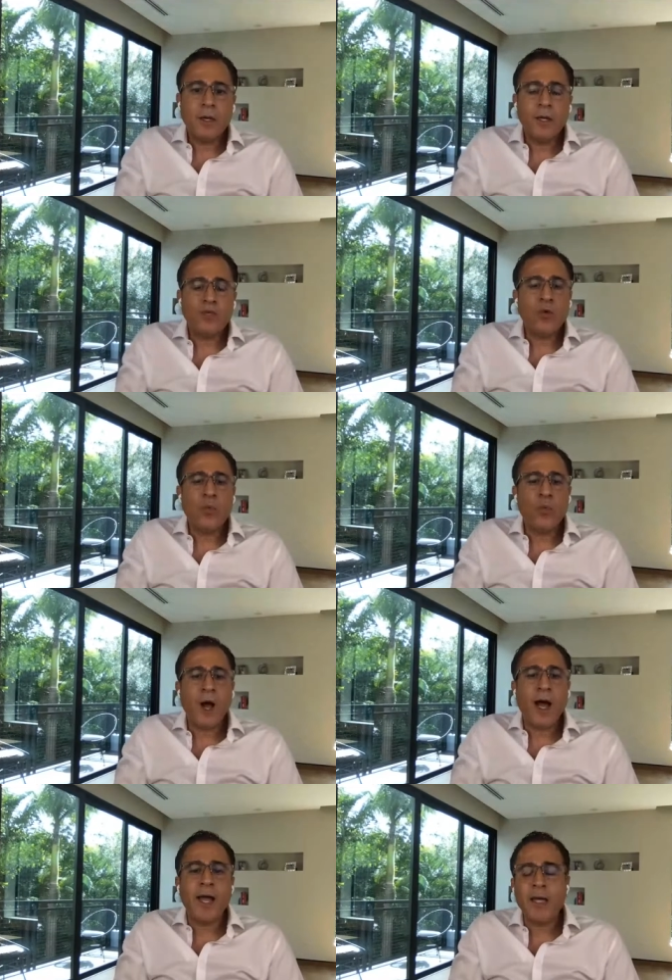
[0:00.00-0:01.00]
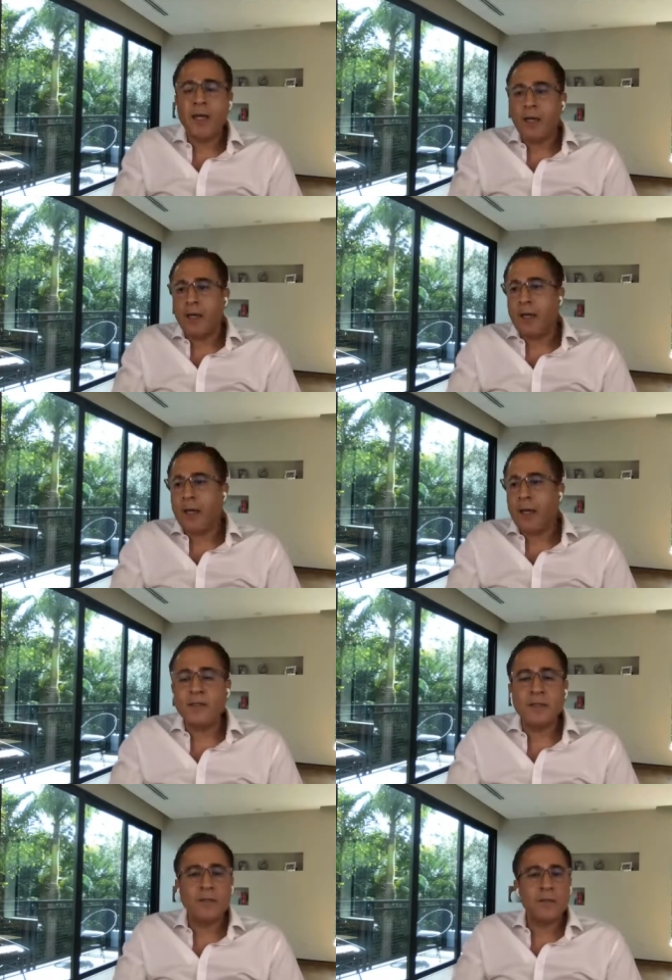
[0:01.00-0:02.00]
And so why
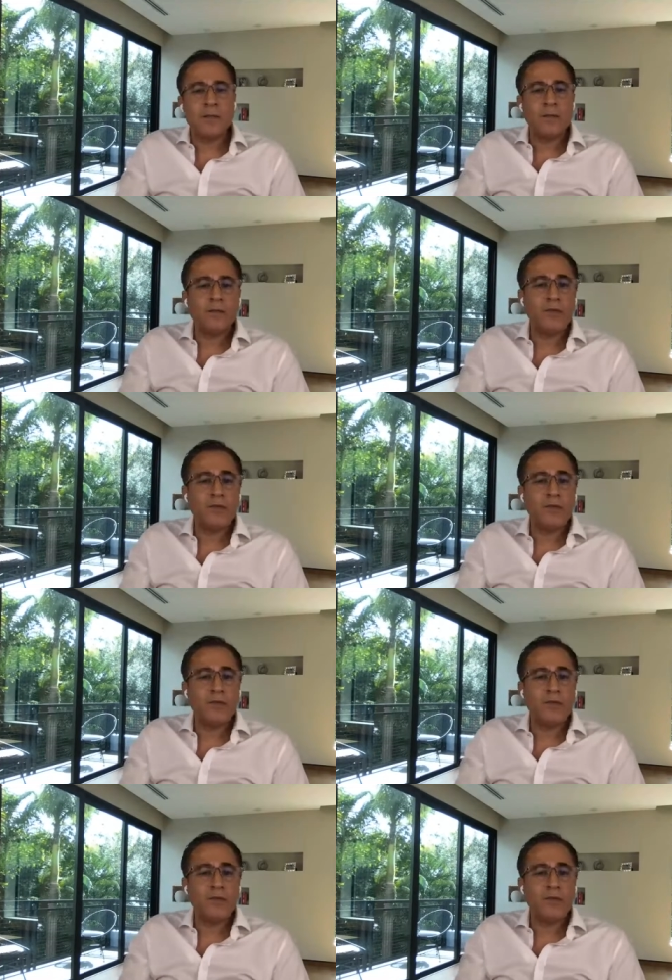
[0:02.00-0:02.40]
hasn't,